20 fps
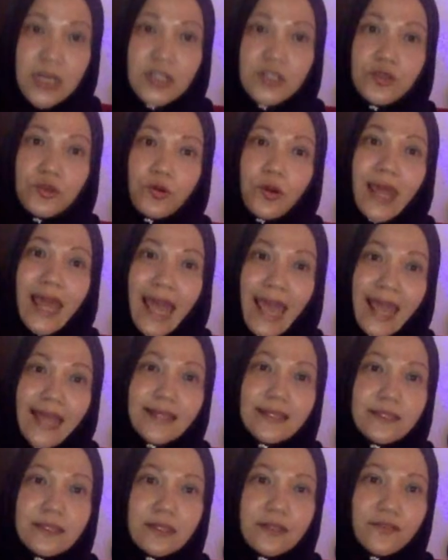So,
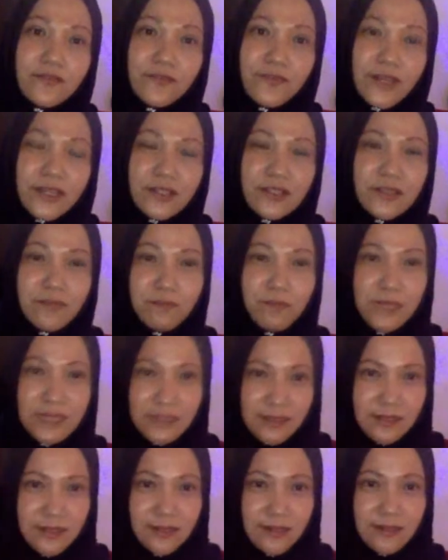as a fashion
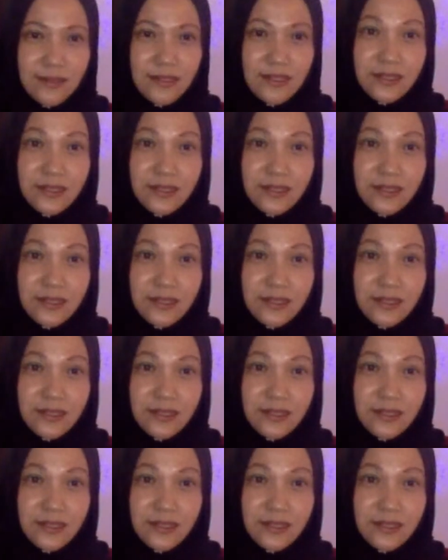business,